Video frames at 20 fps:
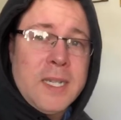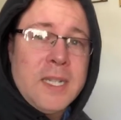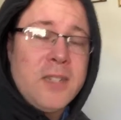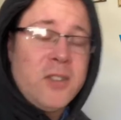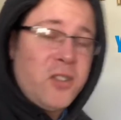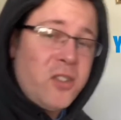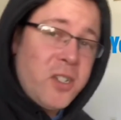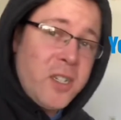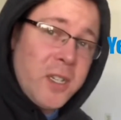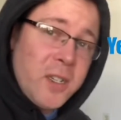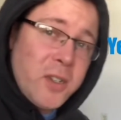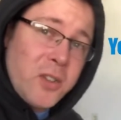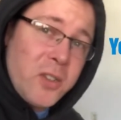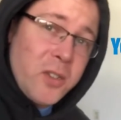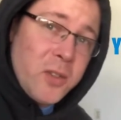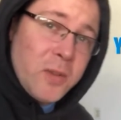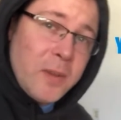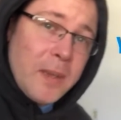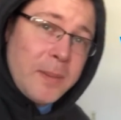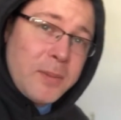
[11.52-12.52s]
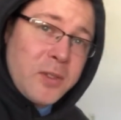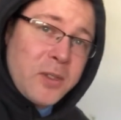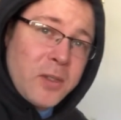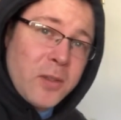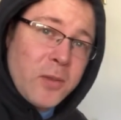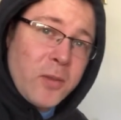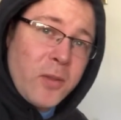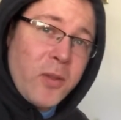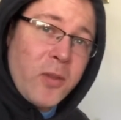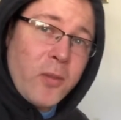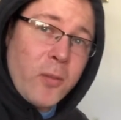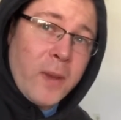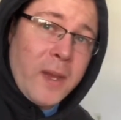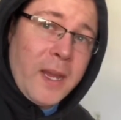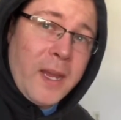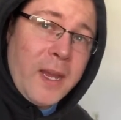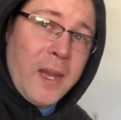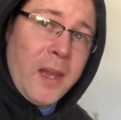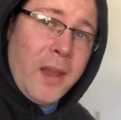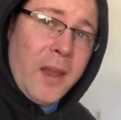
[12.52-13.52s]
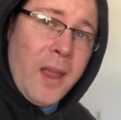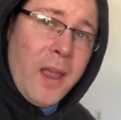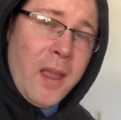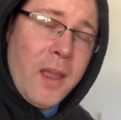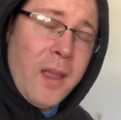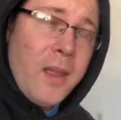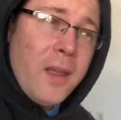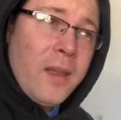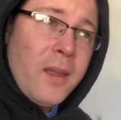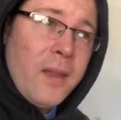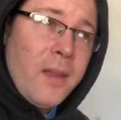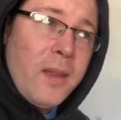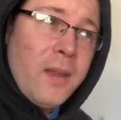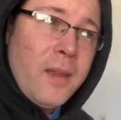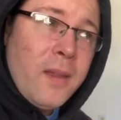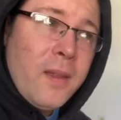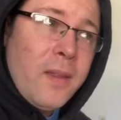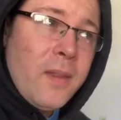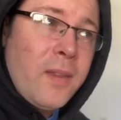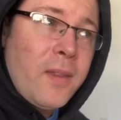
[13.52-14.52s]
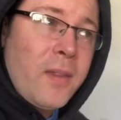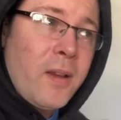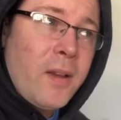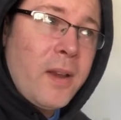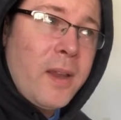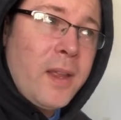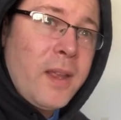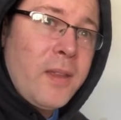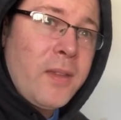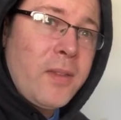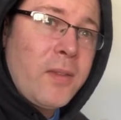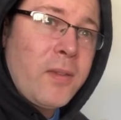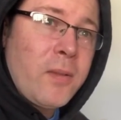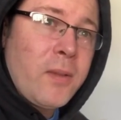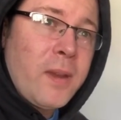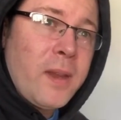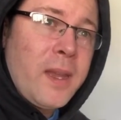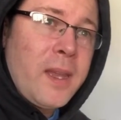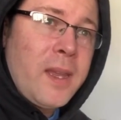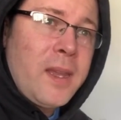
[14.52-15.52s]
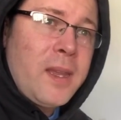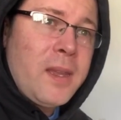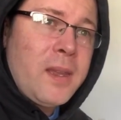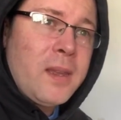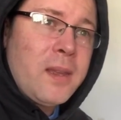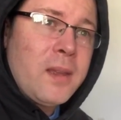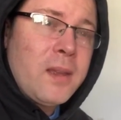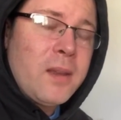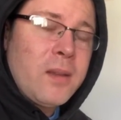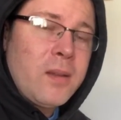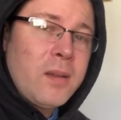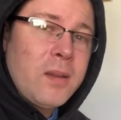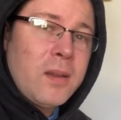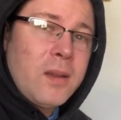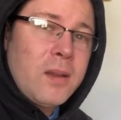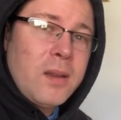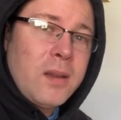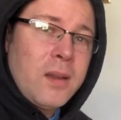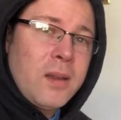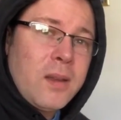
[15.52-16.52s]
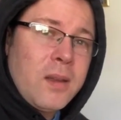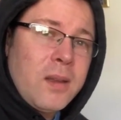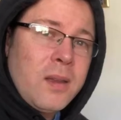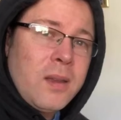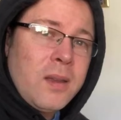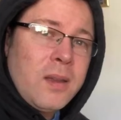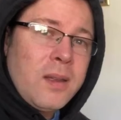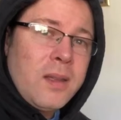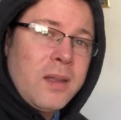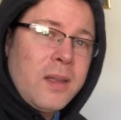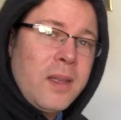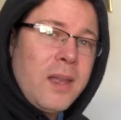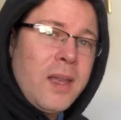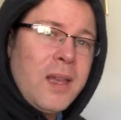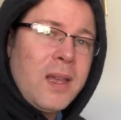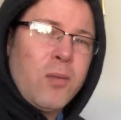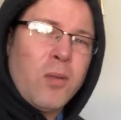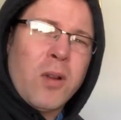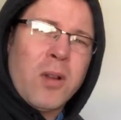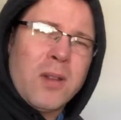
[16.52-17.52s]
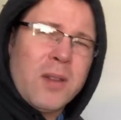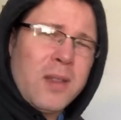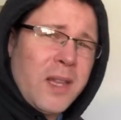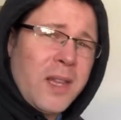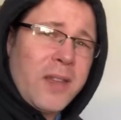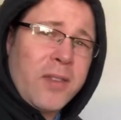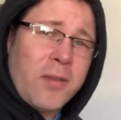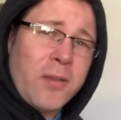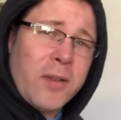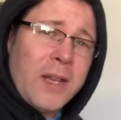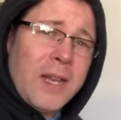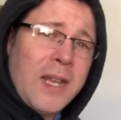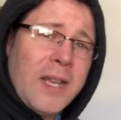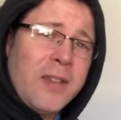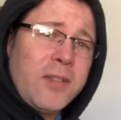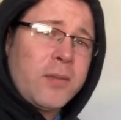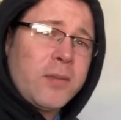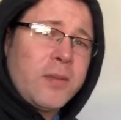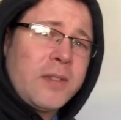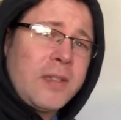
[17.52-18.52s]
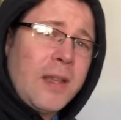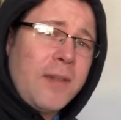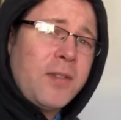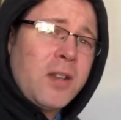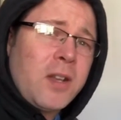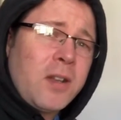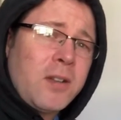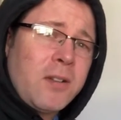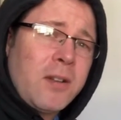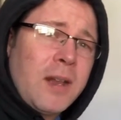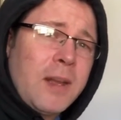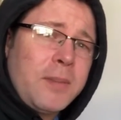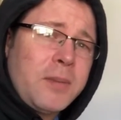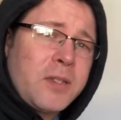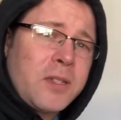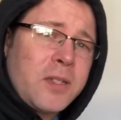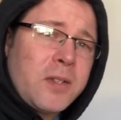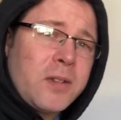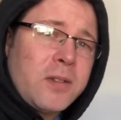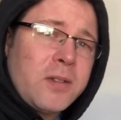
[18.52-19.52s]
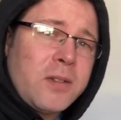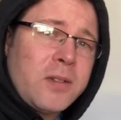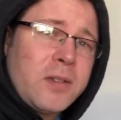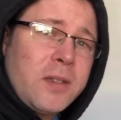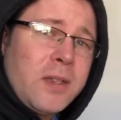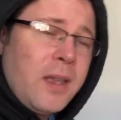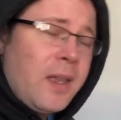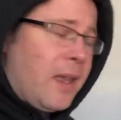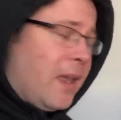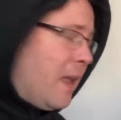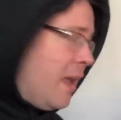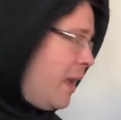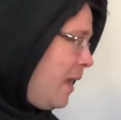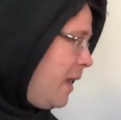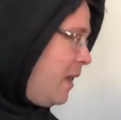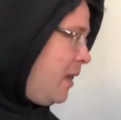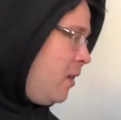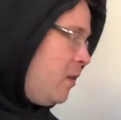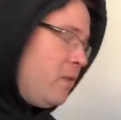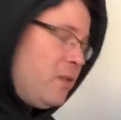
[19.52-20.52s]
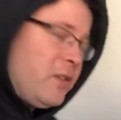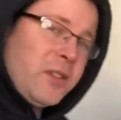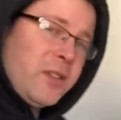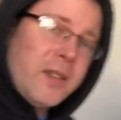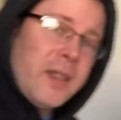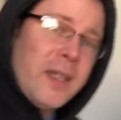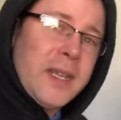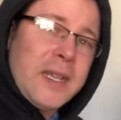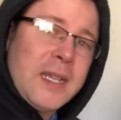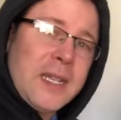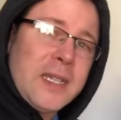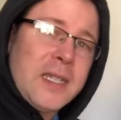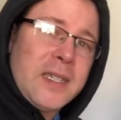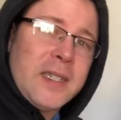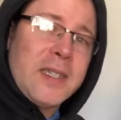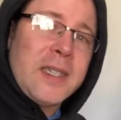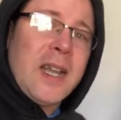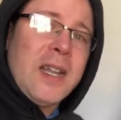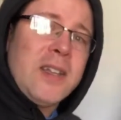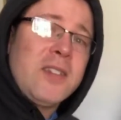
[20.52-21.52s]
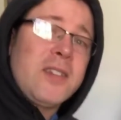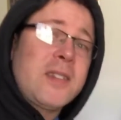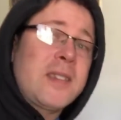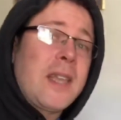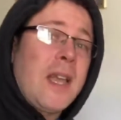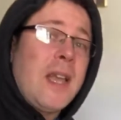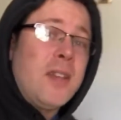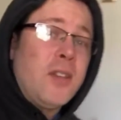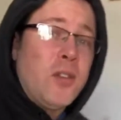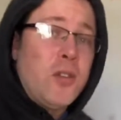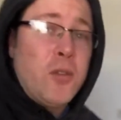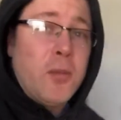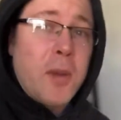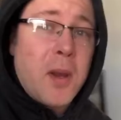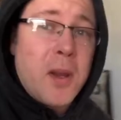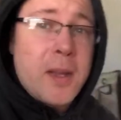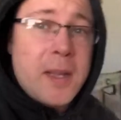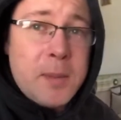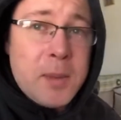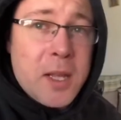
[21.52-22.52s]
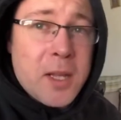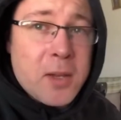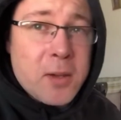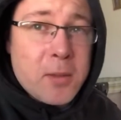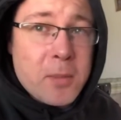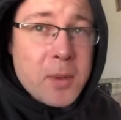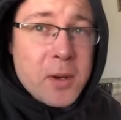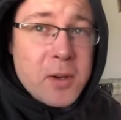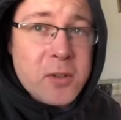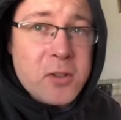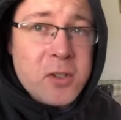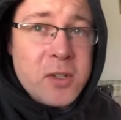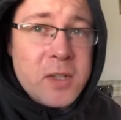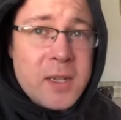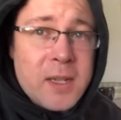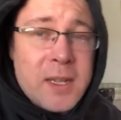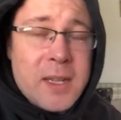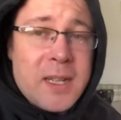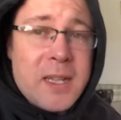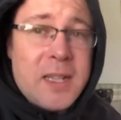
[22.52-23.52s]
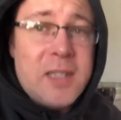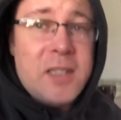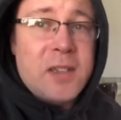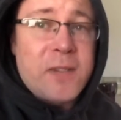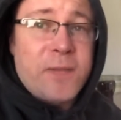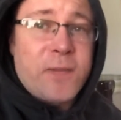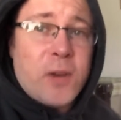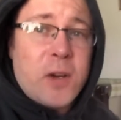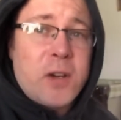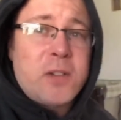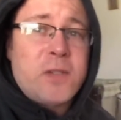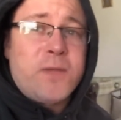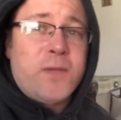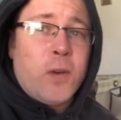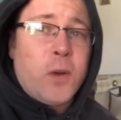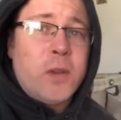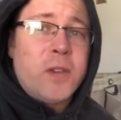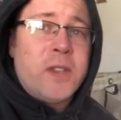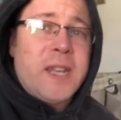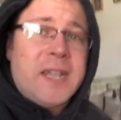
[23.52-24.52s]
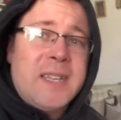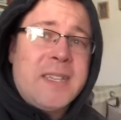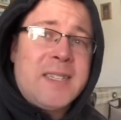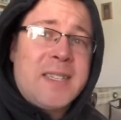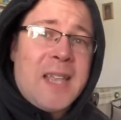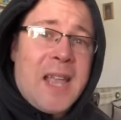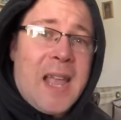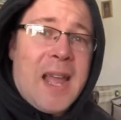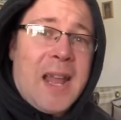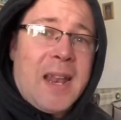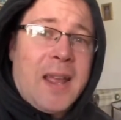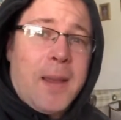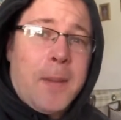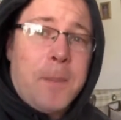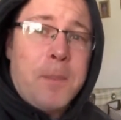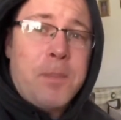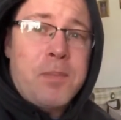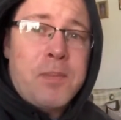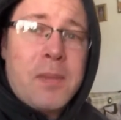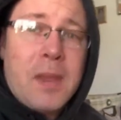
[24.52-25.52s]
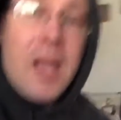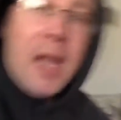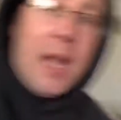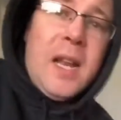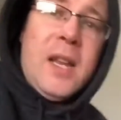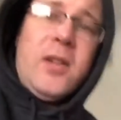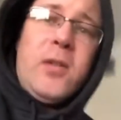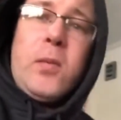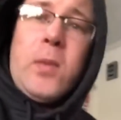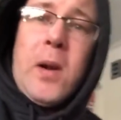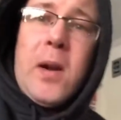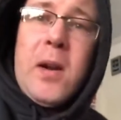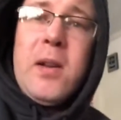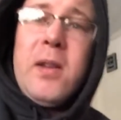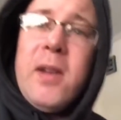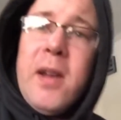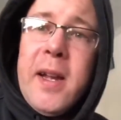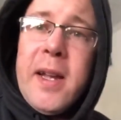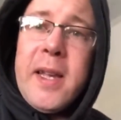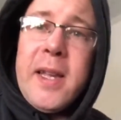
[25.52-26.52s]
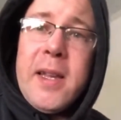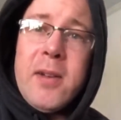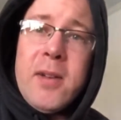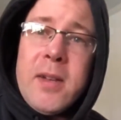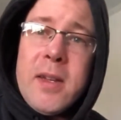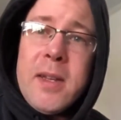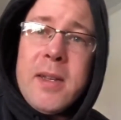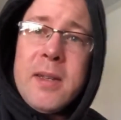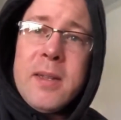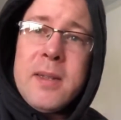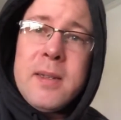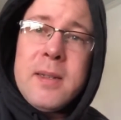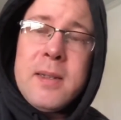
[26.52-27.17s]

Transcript: It is year two, episode 333. Yeah, we're like three days from 700 episodes. And I know what you're thinking. This guy just got new Burgey Blender merch. It's the first full day he's had it, and he's wearing a Nike hoodie.